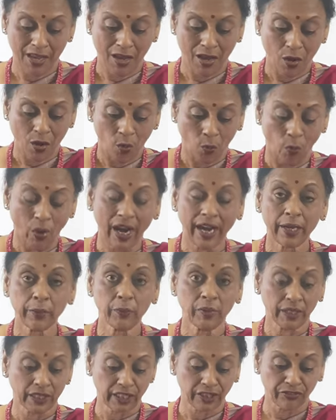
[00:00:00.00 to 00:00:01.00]
Why
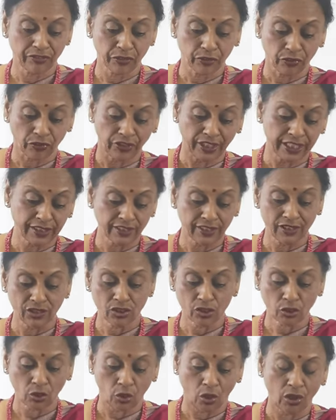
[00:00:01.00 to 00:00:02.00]
will give you reasons,
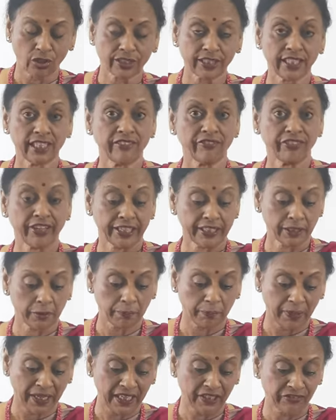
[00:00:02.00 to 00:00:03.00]
cause and effect,
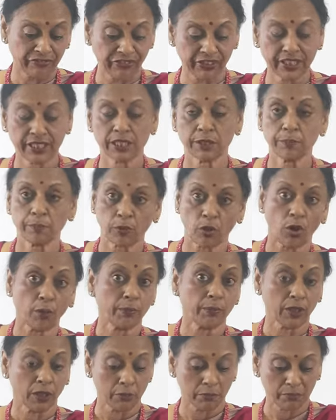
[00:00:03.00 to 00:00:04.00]
benefits,
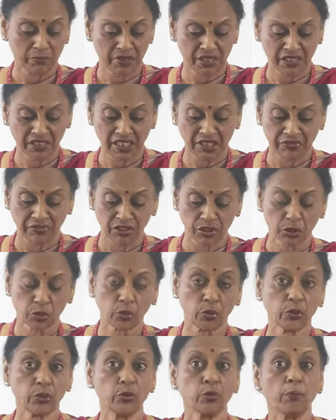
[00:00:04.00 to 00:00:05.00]
problems. It will
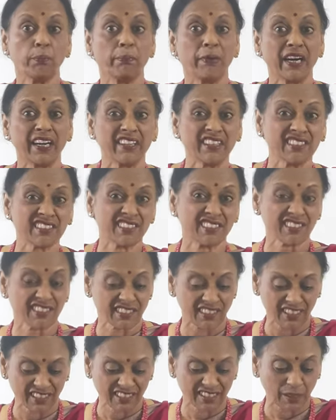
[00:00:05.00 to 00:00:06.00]
show you biases,
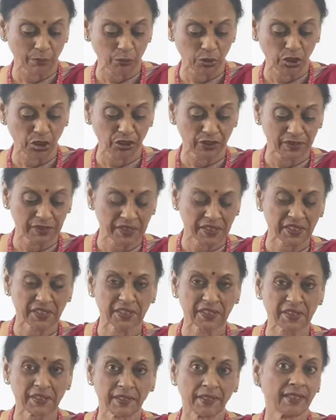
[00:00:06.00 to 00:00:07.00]

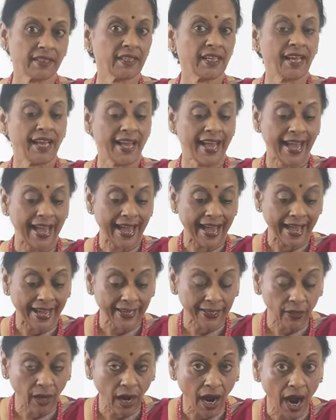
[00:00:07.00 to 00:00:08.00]
assumptions.
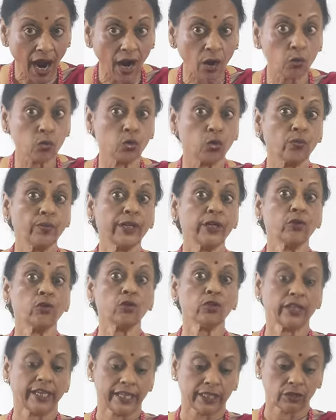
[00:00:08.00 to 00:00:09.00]
And how do we know
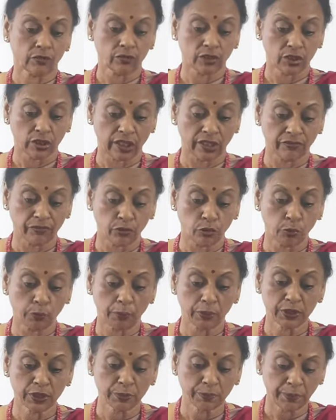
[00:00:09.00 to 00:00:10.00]
that will give you
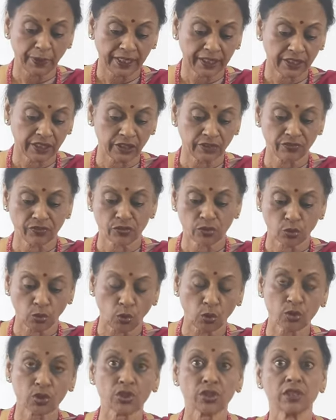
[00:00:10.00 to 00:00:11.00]
perspective,
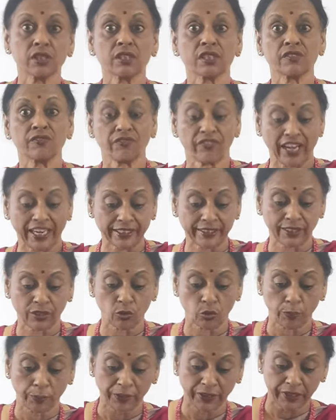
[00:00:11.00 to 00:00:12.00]
sources, fact and
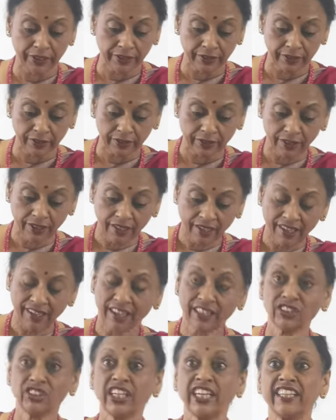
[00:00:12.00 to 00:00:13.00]
opinion,
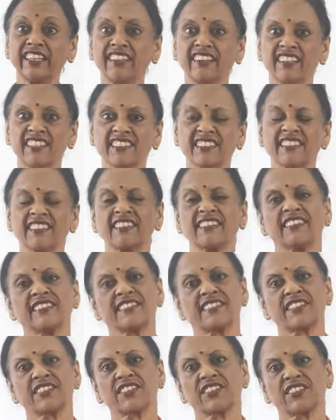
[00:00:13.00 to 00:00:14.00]
agendas,
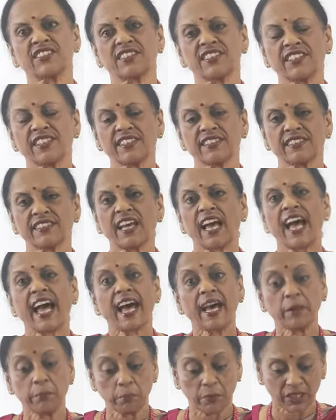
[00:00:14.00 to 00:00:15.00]
inconsistencies,
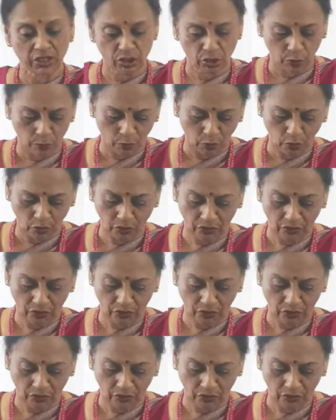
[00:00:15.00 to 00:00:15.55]
and much more.